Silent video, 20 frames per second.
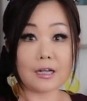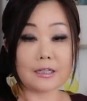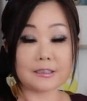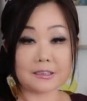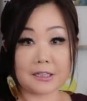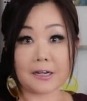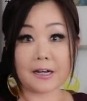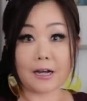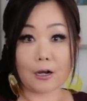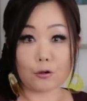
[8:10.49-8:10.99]

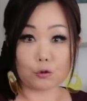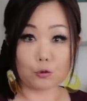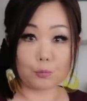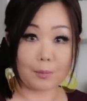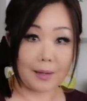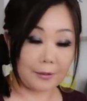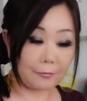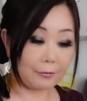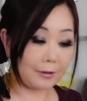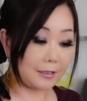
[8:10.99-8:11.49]
Check out
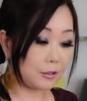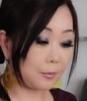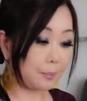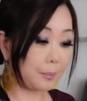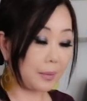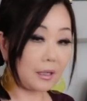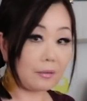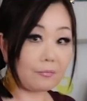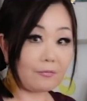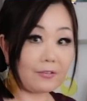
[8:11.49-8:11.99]
my
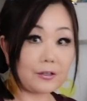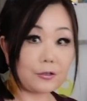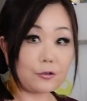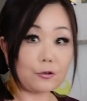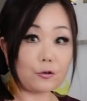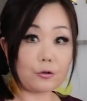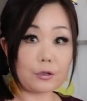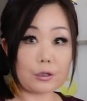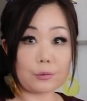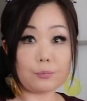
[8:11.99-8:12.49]
recipe
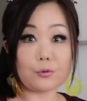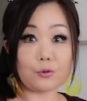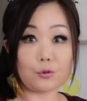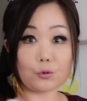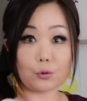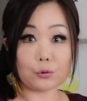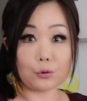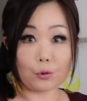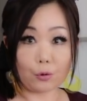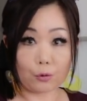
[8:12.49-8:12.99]
video if you
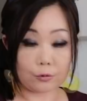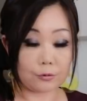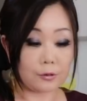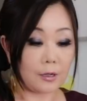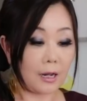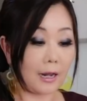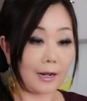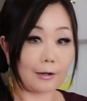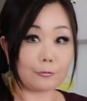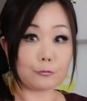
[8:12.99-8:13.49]
don't know
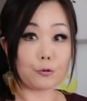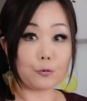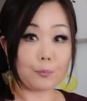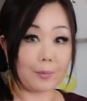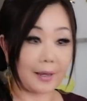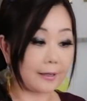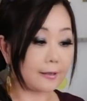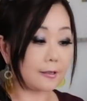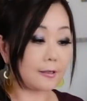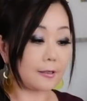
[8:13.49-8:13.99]
how to
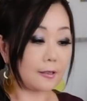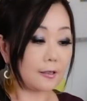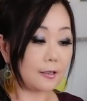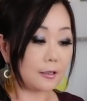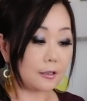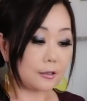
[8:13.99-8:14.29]
make it.